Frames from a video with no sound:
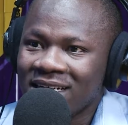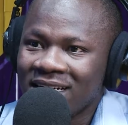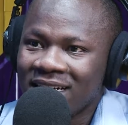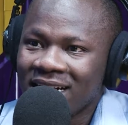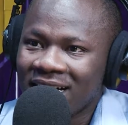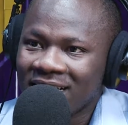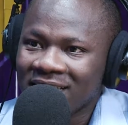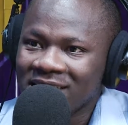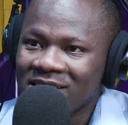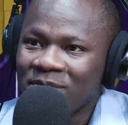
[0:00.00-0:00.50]

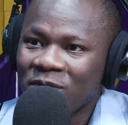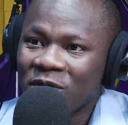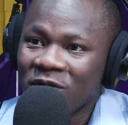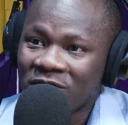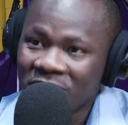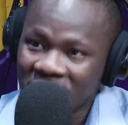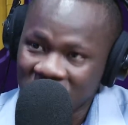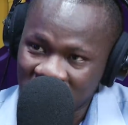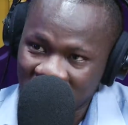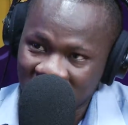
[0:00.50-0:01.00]
carries
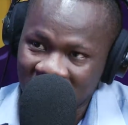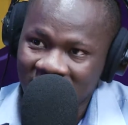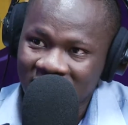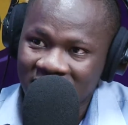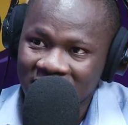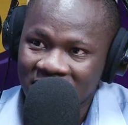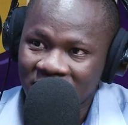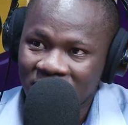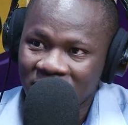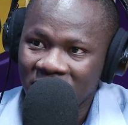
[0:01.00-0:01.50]

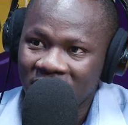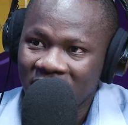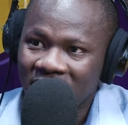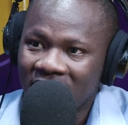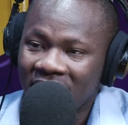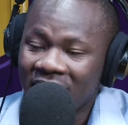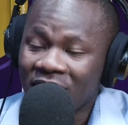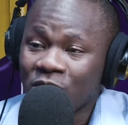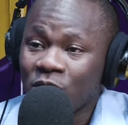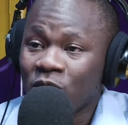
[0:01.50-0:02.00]
professionalism
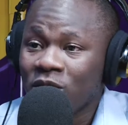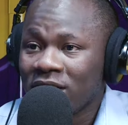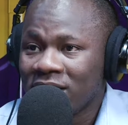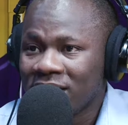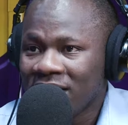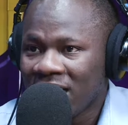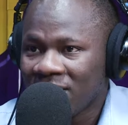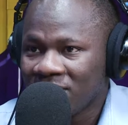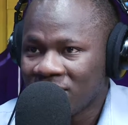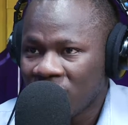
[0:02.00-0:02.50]
and all
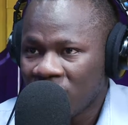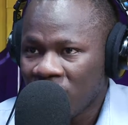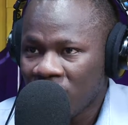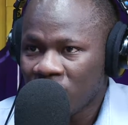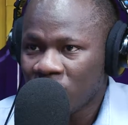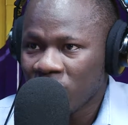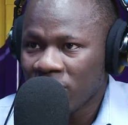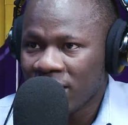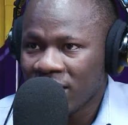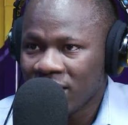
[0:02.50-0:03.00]
that comes
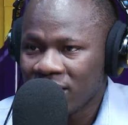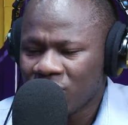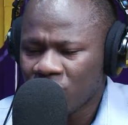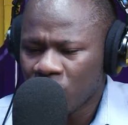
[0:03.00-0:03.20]
around with it.